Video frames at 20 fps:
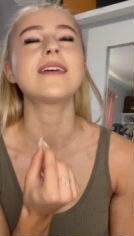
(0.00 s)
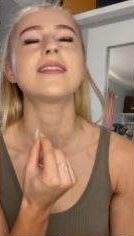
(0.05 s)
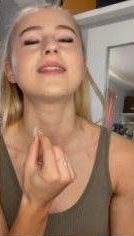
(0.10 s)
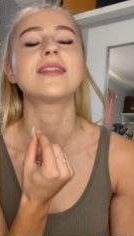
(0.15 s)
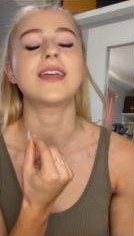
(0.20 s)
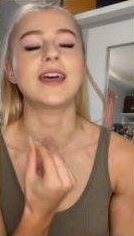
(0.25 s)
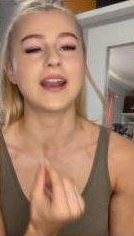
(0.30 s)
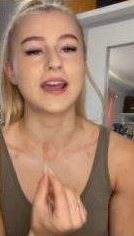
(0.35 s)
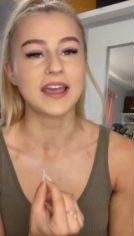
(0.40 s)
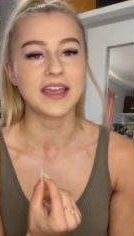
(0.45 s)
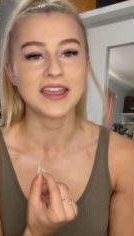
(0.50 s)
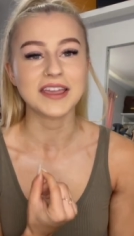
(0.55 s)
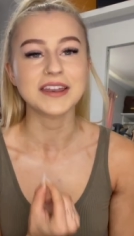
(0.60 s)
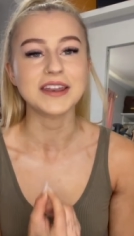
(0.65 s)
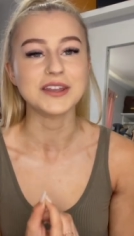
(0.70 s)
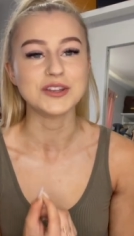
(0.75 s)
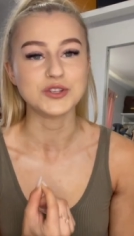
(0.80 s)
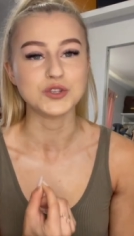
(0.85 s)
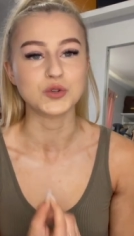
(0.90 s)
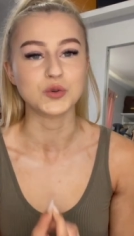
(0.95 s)
that I could
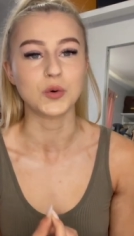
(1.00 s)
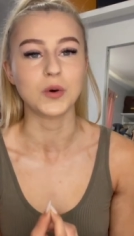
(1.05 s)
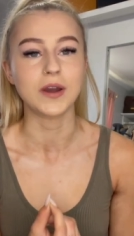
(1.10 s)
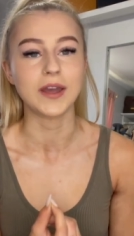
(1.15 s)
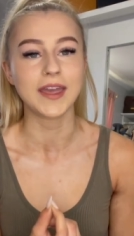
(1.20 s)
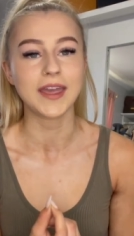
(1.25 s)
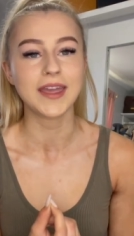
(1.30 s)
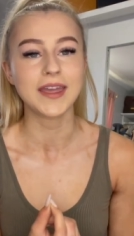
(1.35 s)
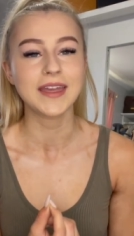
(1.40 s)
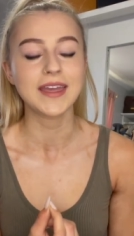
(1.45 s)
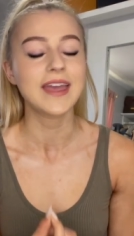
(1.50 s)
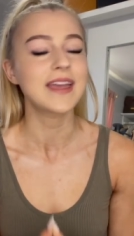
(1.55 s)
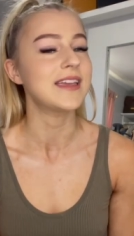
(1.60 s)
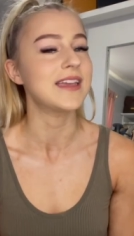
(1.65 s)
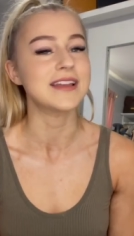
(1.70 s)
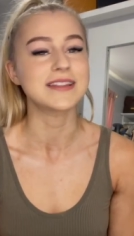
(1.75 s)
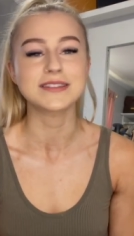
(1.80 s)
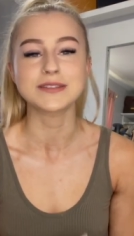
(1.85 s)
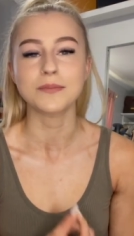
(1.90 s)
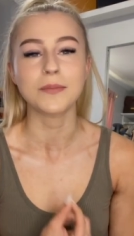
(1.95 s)
enjoy,
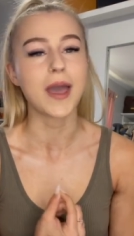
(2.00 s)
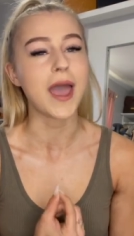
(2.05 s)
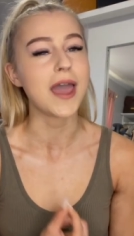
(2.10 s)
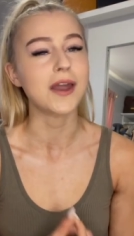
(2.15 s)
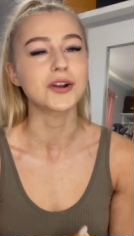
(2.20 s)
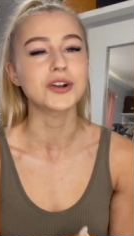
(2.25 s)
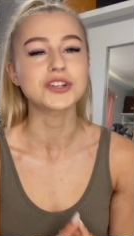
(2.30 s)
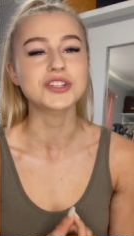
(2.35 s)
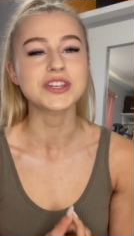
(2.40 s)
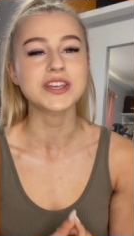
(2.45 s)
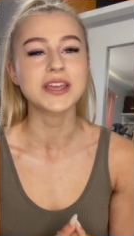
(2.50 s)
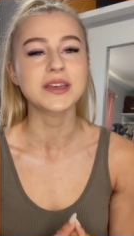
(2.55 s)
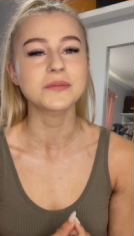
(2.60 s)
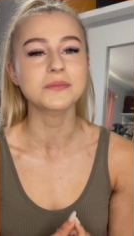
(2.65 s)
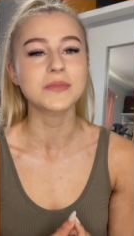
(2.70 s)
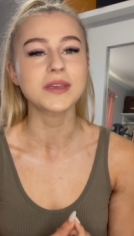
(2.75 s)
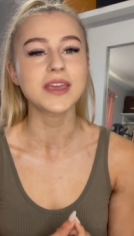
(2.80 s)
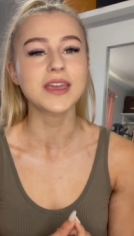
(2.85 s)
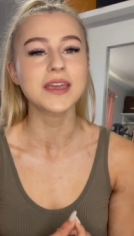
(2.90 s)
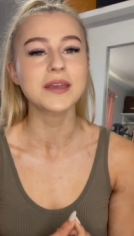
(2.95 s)
get some energy in
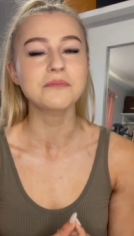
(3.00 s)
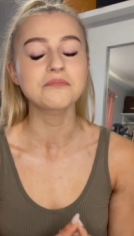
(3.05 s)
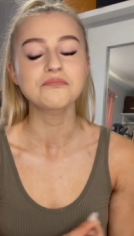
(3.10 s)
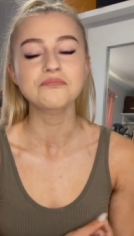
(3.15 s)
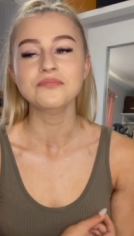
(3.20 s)
me.